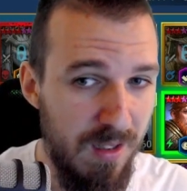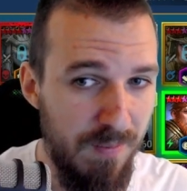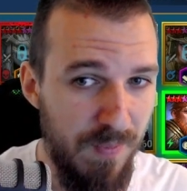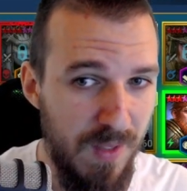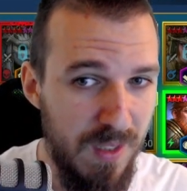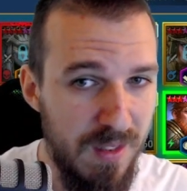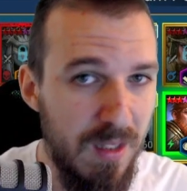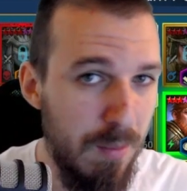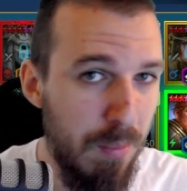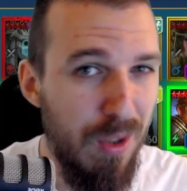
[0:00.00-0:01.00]
It's not the
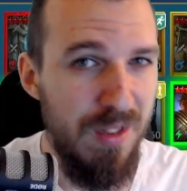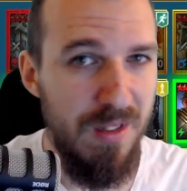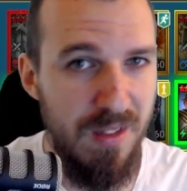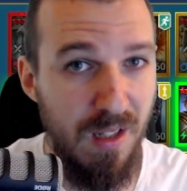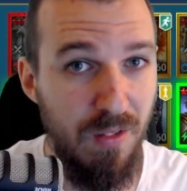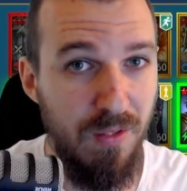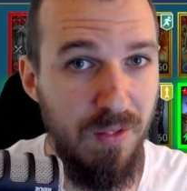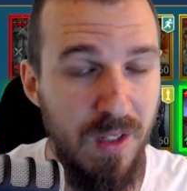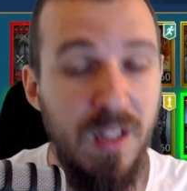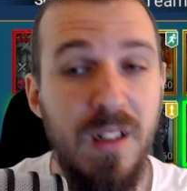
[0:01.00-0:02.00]
boss itself,
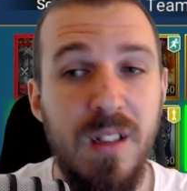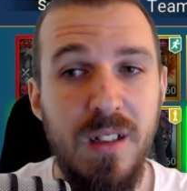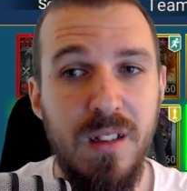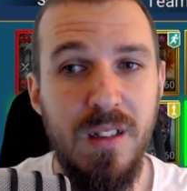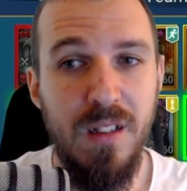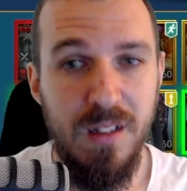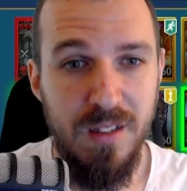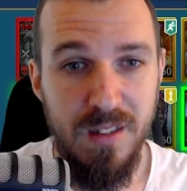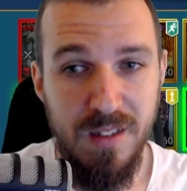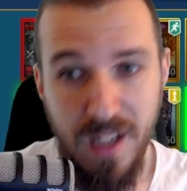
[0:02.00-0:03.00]

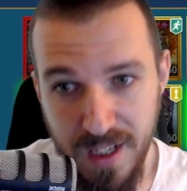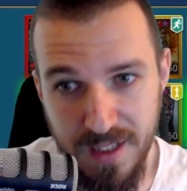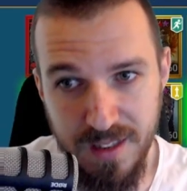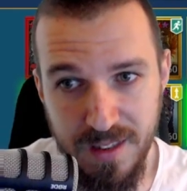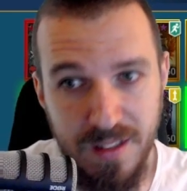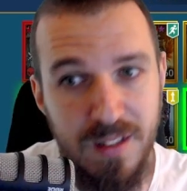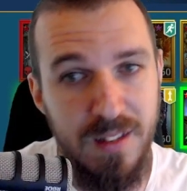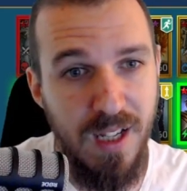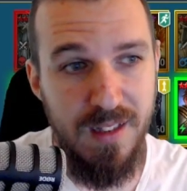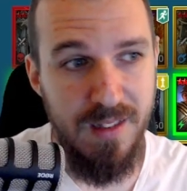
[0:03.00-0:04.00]
it's the ads. The
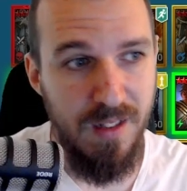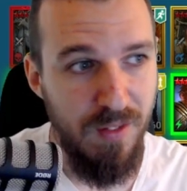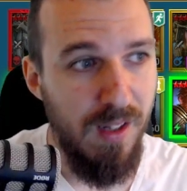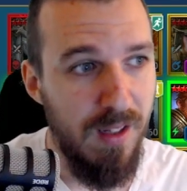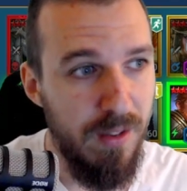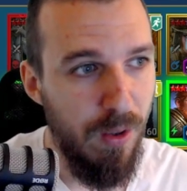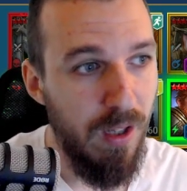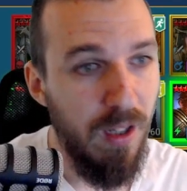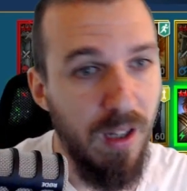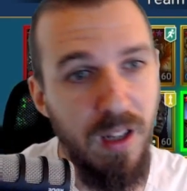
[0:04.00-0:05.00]
ads are really annoying,
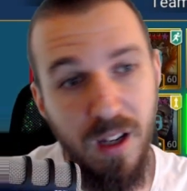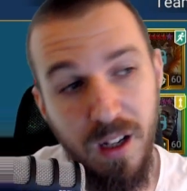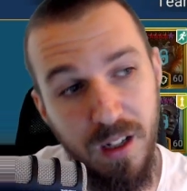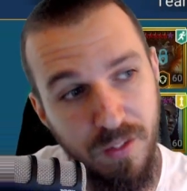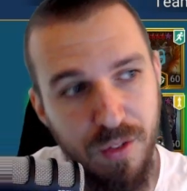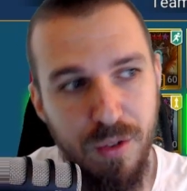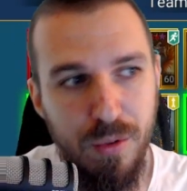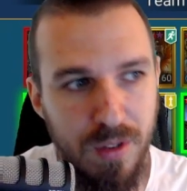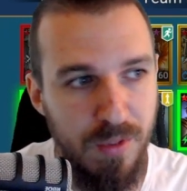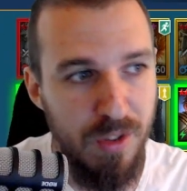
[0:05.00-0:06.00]
and if you nuke
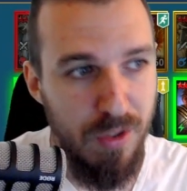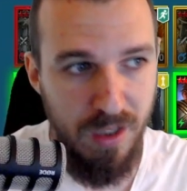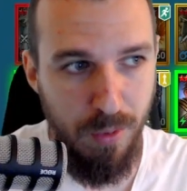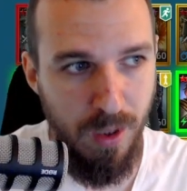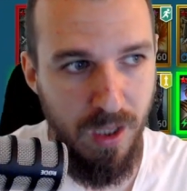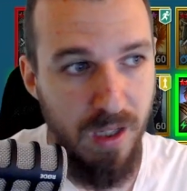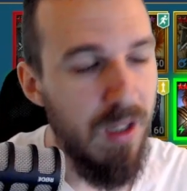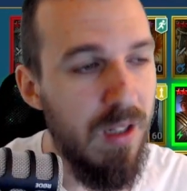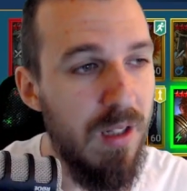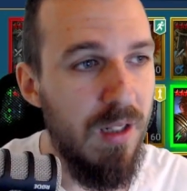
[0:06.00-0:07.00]
them straight away,
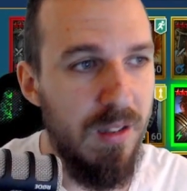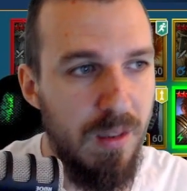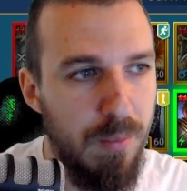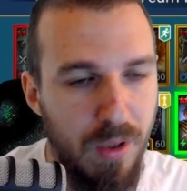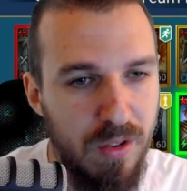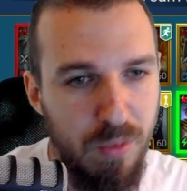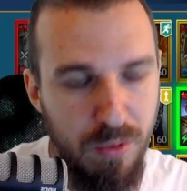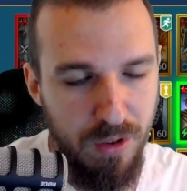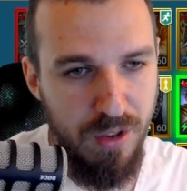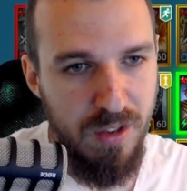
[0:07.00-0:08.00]
the boss will
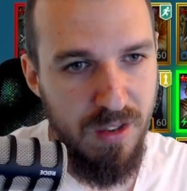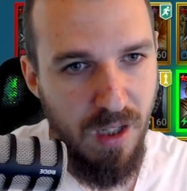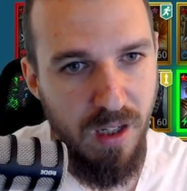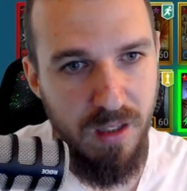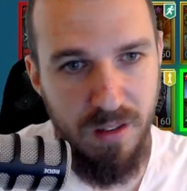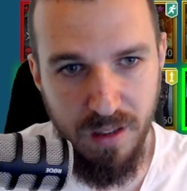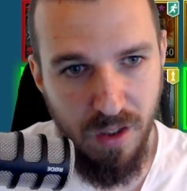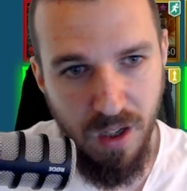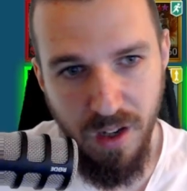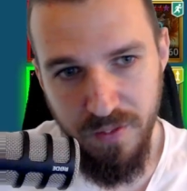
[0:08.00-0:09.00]
just die. Now I
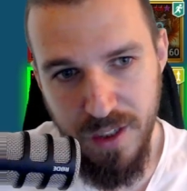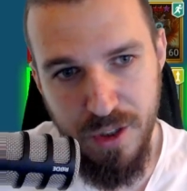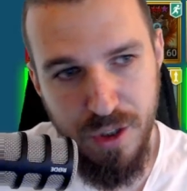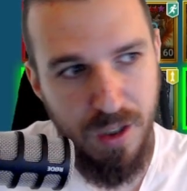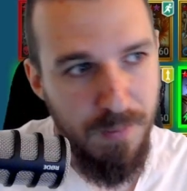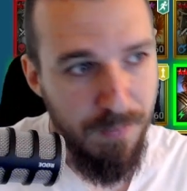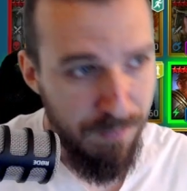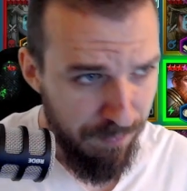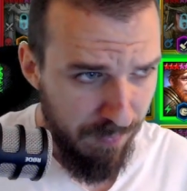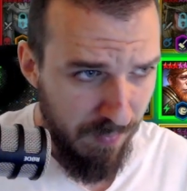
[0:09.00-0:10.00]
have Ninja
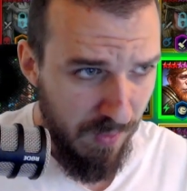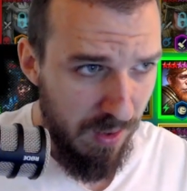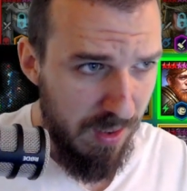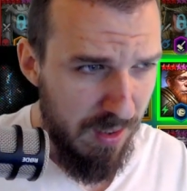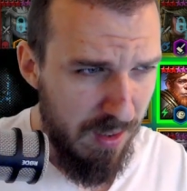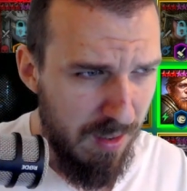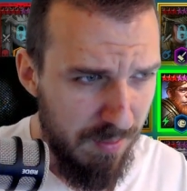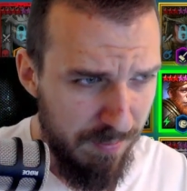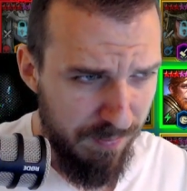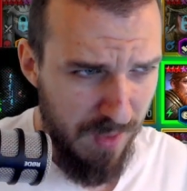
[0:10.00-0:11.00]
in
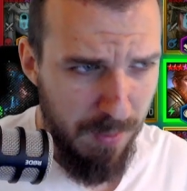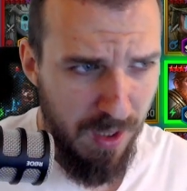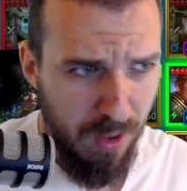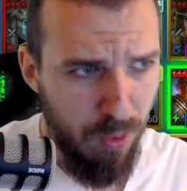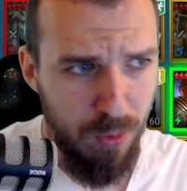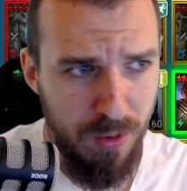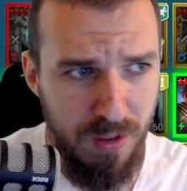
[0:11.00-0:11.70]
my old